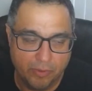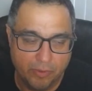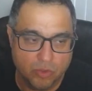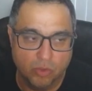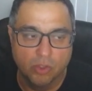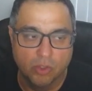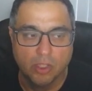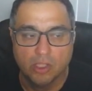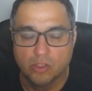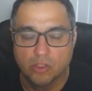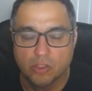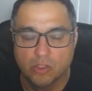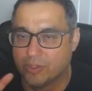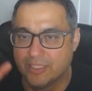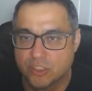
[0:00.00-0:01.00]
so
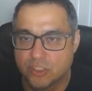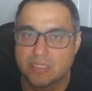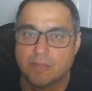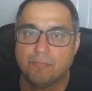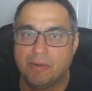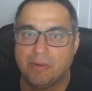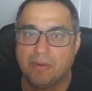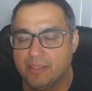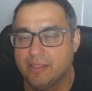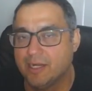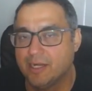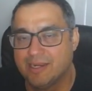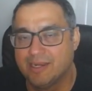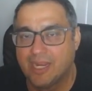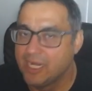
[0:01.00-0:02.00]
you can just apply
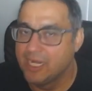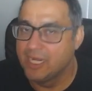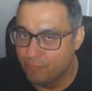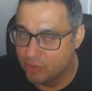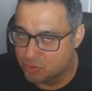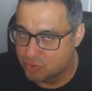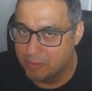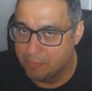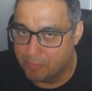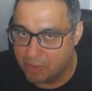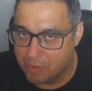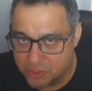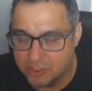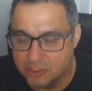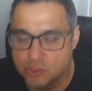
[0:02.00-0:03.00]
that in any investment
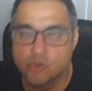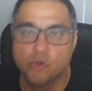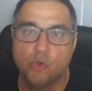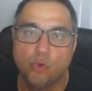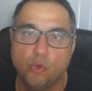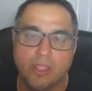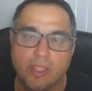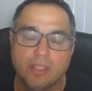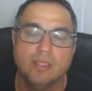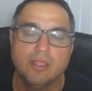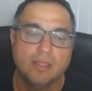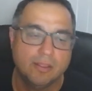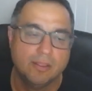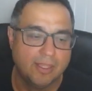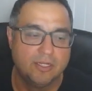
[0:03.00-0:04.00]
parcels you're doing.
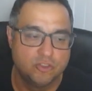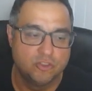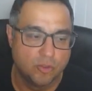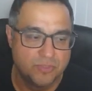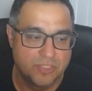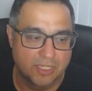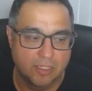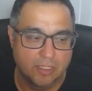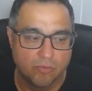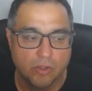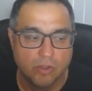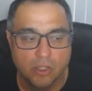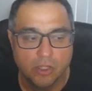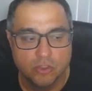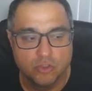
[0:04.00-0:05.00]
That is objective.
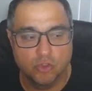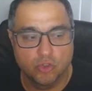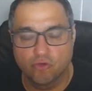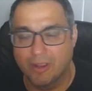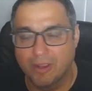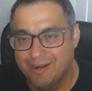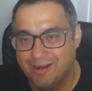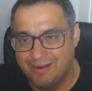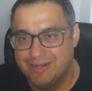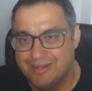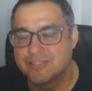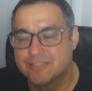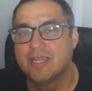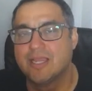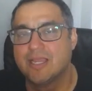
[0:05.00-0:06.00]
So try and
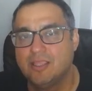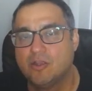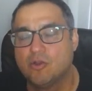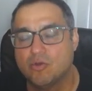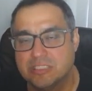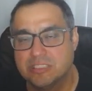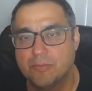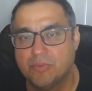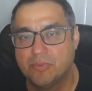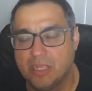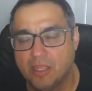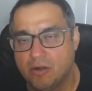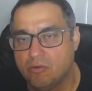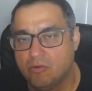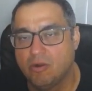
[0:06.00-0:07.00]
understand the concept
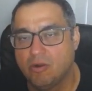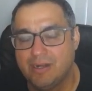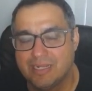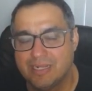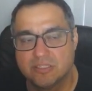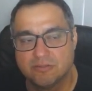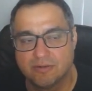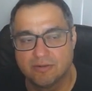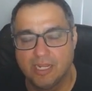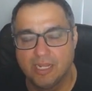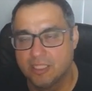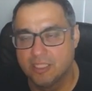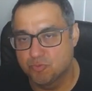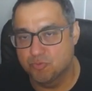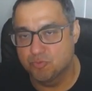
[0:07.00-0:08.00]
here, not necessarily
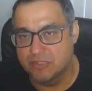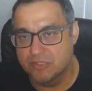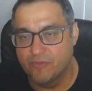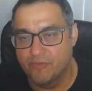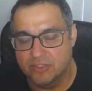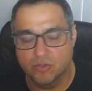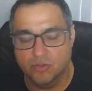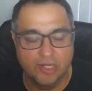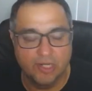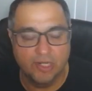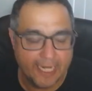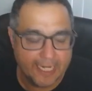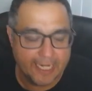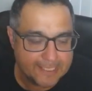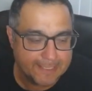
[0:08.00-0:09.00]
the specifics of the
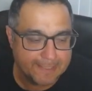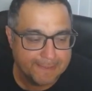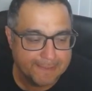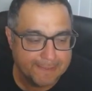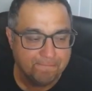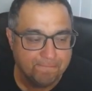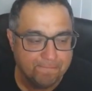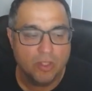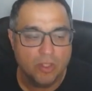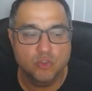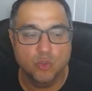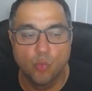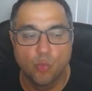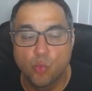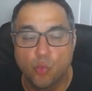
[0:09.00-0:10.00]
dates.
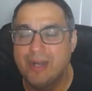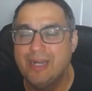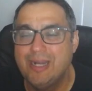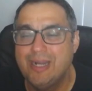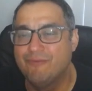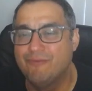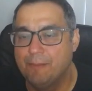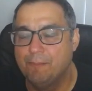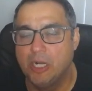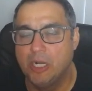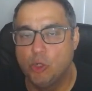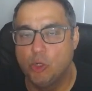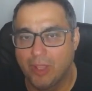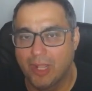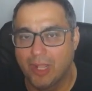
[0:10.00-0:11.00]
So 1 divided by
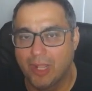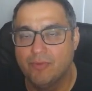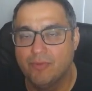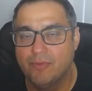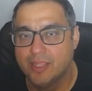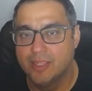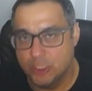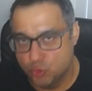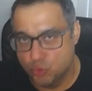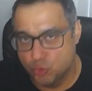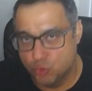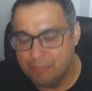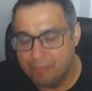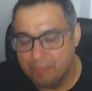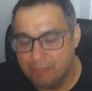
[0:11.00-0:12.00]
12 is
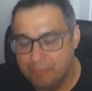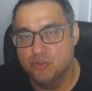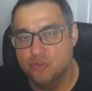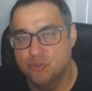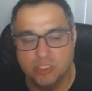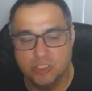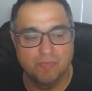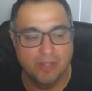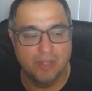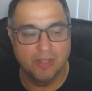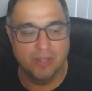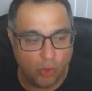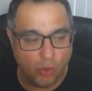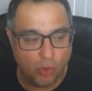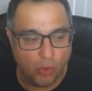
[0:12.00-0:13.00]
1 month was my
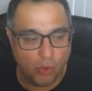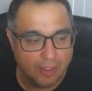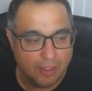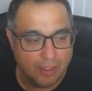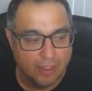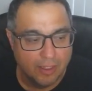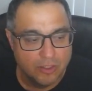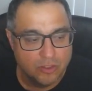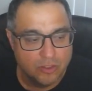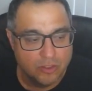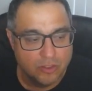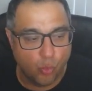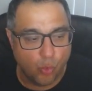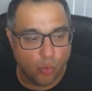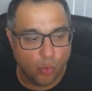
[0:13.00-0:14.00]
holding. So
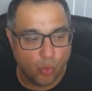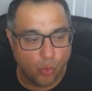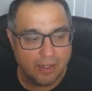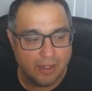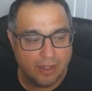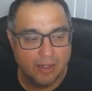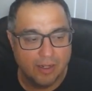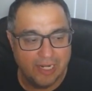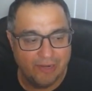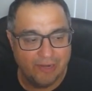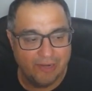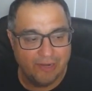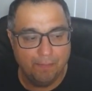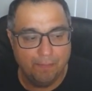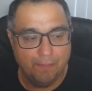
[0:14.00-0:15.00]
1 divide